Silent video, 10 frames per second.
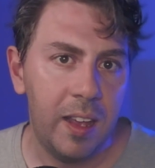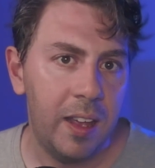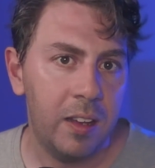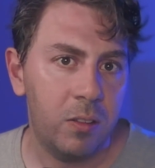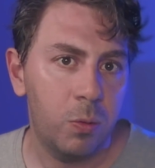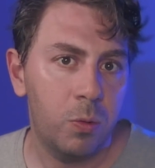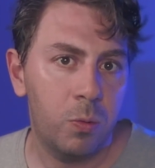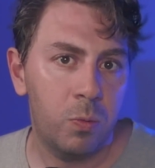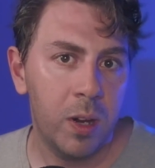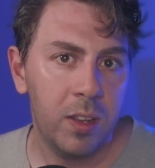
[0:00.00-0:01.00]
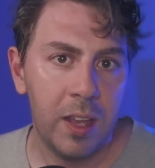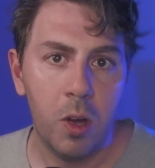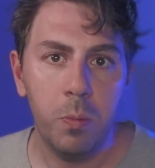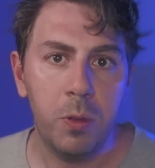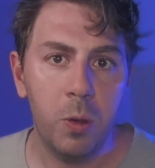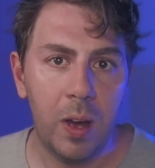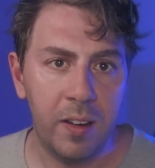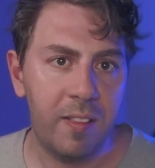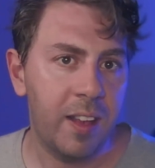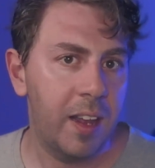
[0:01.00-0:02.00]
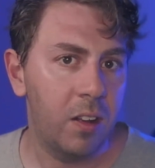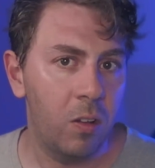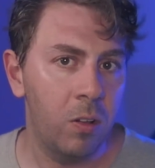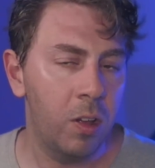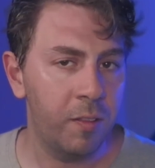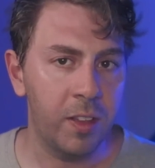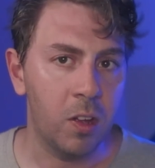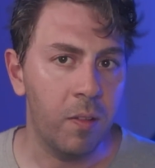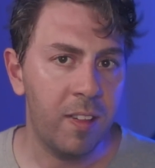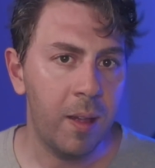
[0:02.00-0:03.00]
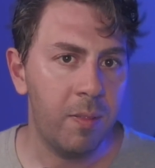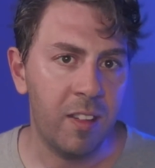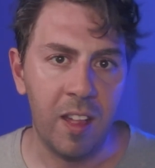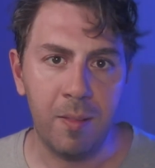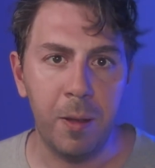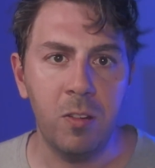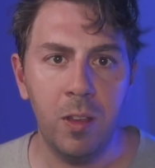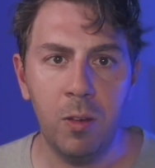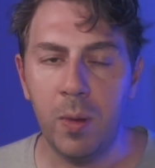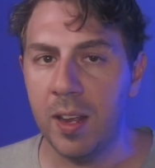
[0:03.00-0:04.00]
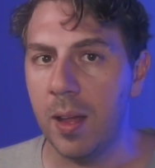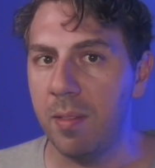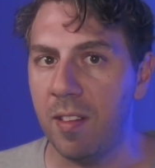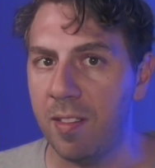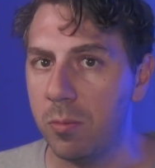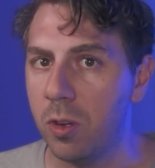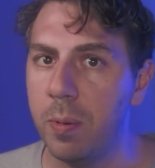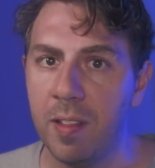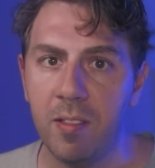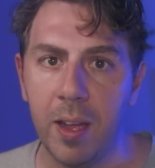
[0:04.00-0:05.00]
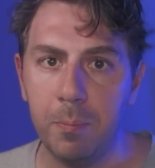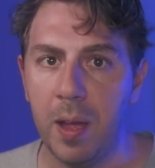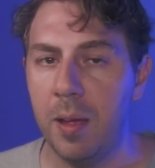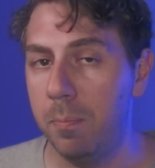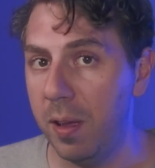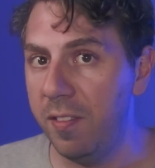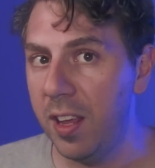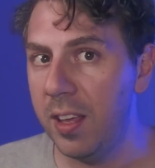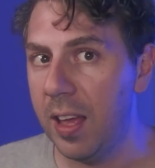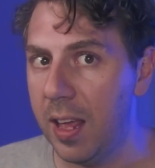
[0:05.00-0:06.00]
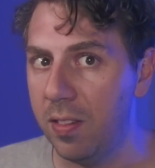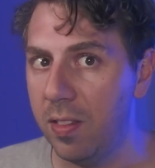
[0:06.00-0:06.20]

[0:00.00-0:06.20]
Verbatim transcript: it will really help you understand a lot of the concepts, especially when it comes to some topics like pivoting and